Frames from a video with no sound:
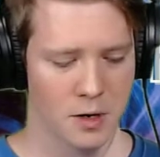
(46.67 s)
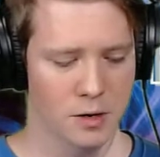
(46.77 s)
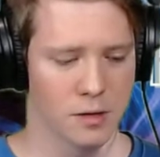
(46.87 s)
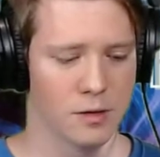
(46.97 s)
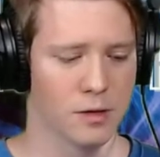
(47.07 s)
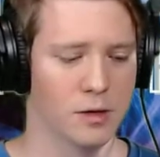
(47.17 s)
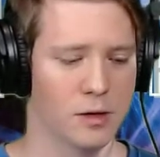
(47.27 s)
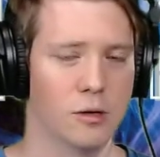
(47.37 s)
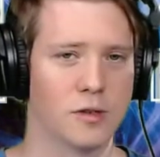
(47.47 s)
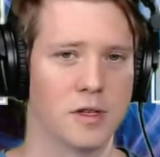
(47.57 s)
are the
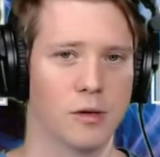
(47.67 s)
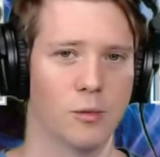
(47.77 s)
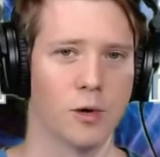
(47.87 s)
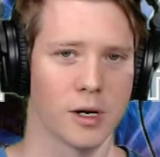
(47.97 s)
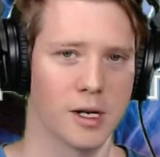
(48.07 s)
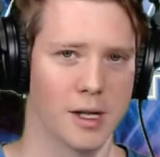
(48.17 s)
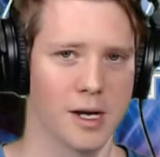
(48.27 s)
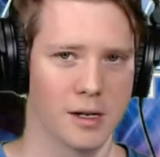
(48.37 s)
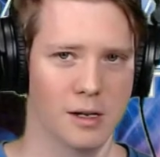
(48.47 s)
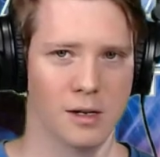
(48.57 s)
notes that work in
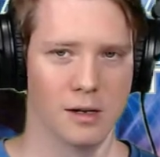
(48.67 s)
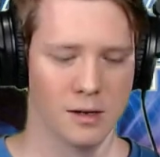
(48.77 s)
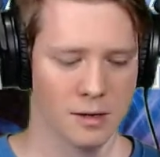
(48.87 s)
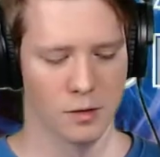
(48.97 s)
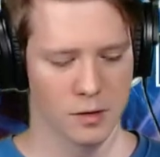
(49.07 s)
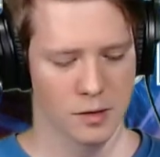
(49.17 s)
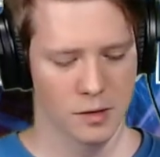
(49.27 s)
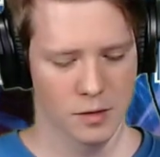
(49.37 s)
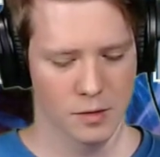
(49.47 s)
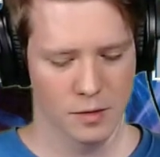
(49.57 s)
that key.
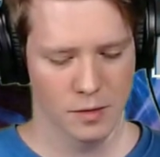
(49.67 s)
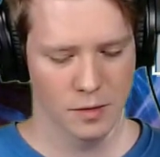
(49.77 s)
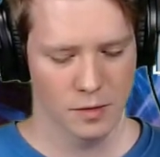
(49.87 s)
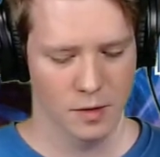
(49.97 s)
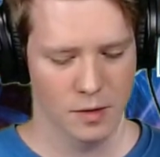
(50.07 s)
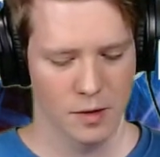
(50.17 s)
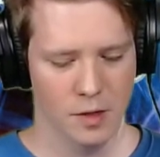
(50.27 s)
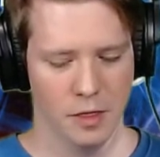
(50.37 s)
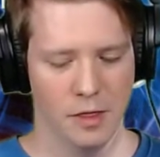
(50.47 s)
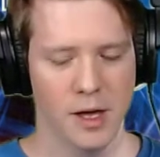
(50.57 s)

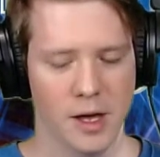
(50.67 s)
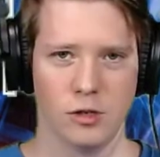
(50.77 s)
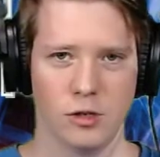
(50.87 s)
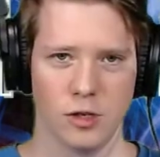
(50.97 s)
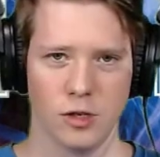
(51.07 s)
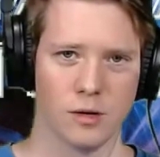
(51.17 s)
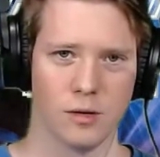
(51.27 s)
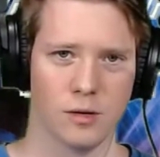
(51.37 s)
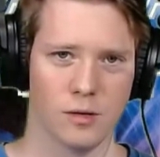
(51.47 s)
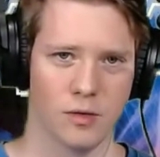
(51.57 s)
Then you should
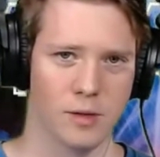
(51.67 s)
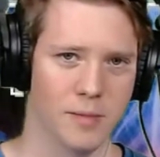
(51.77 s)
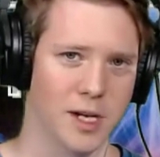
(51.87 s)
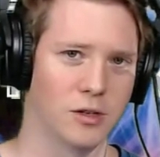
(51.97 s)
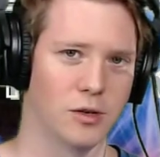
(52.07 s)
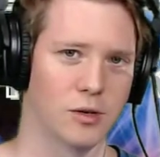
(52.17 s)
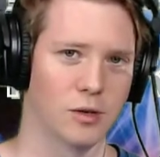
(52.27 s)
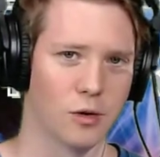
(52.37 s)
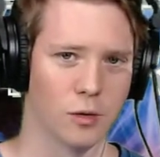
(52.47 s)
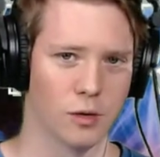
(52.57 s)
learn the major
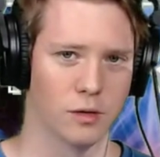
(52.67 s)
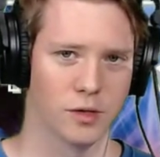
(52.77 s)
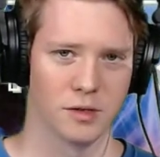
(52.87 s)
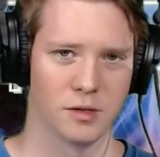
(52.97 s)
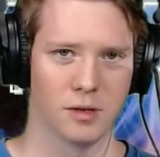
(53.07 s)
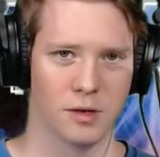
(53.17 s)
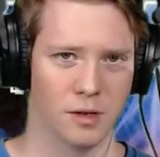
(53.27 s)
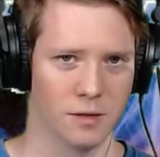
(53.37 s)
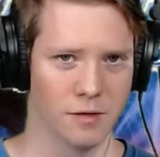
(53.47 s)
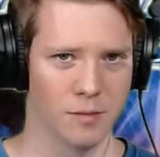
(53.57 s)
chords,
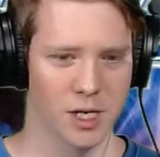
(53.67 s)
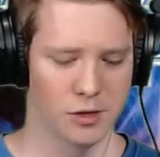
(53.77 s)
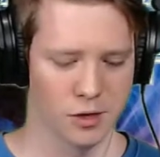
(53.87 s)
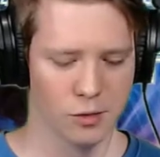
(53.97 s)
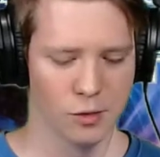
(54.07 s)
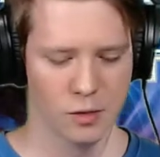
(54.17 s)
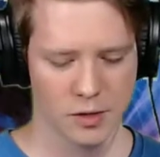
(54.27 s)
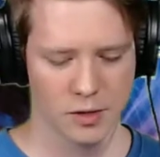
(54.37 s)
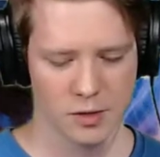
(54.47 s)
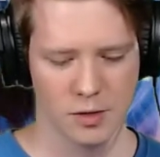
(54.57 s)
all of the major
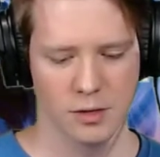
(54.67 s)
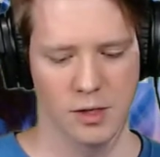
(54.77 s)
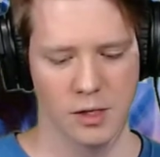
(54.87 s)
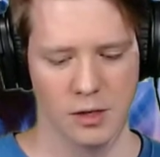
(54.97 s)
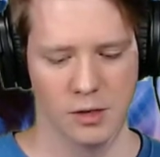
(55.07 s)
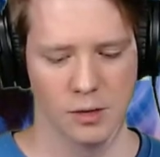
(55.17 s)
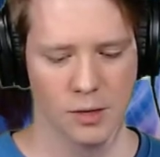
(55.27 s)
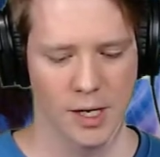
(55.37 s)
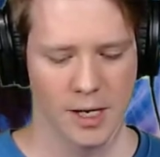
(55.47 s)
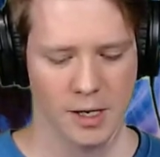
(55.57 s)
chords. So you need to know
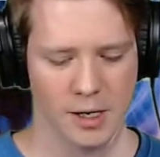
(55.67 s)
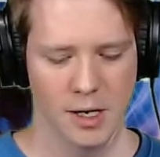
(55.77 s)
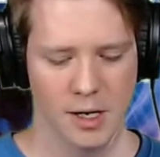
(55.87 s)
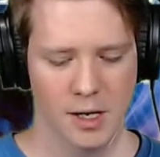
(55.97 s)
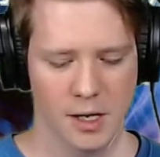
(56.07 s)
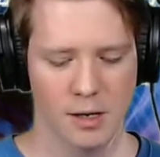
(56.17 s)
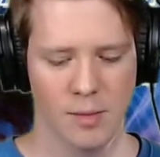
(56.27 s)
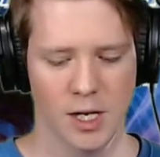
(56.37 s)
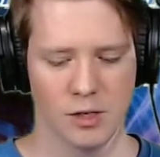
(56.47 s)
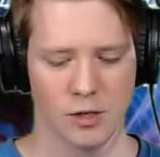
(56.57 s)
that. A
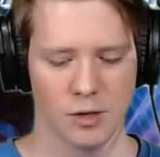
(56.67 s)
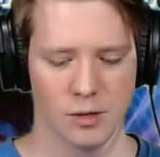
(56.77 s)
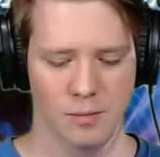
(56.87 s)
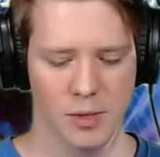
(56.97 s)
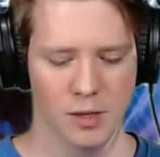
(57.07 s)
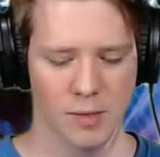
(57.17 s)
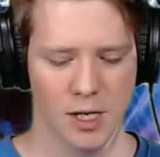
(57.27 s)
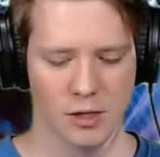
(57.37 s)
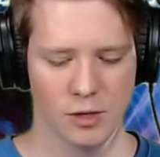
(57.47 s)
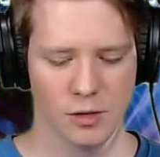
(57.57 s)
major, B
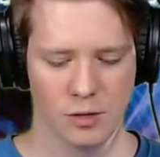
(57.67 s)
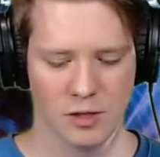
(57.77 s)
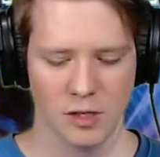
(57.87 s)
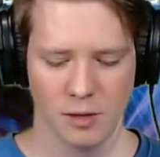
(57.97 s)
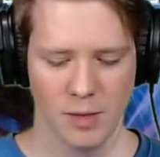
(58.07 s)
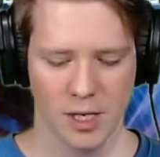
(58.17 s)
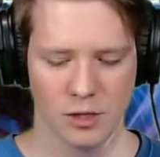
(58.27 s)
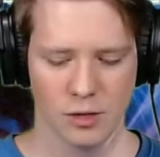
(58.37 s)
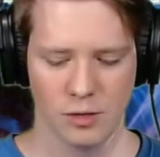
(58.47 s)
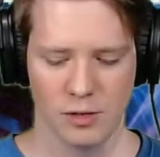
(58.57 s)
major, C
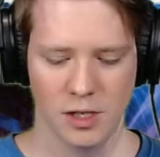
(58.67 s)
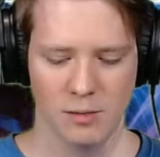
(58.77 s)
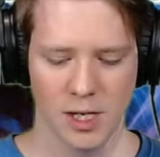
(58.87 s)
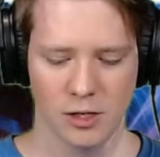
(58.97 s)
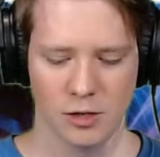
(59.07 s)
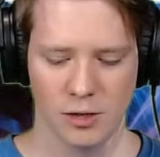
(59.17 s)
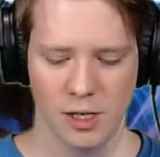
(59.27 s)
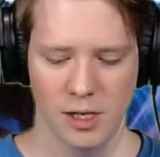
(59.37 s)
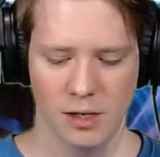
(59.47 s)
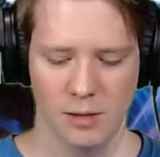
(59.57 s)
major, D major,
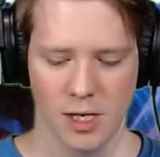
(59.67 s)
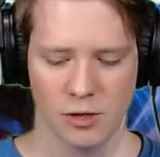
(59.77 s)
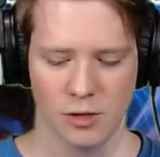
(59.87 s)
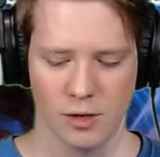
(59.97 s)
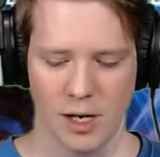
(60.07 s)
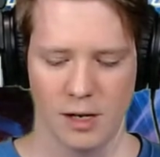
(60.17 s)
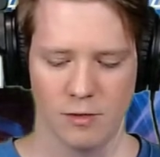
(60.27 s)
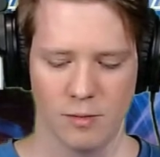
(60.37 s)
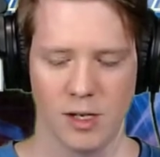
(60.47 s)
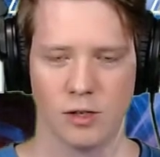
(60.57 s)
E major,
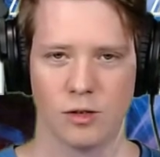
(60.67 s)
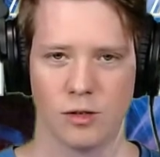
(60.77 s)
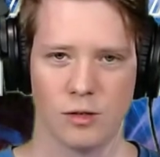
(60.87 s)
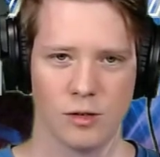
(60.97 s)
F major,